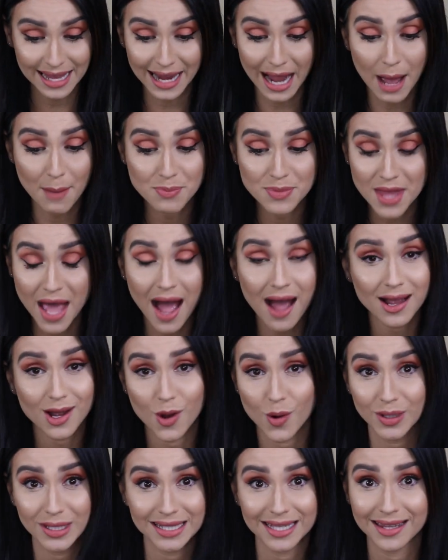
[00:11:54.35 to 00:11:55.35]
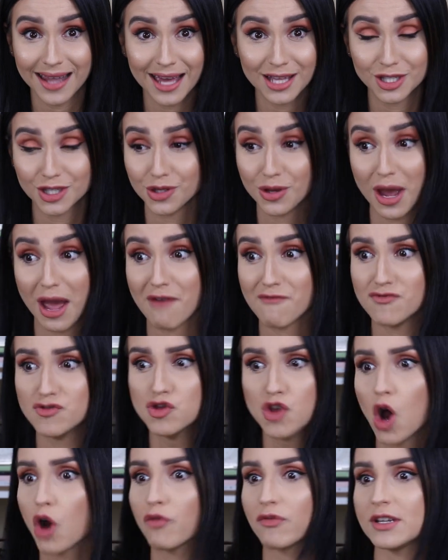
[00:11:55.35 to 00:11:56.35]
Like, I'm not going to lie to you. I have
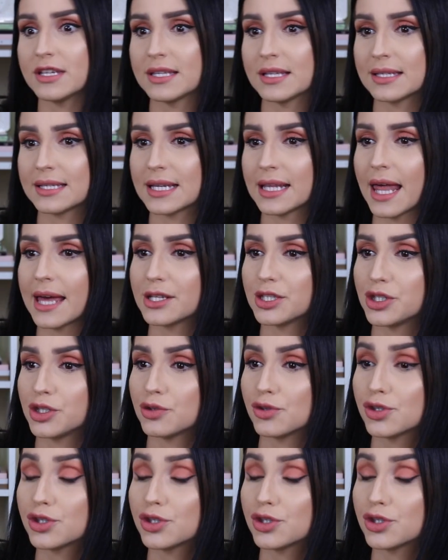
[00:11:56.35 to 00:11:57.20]
no reason to lie to you.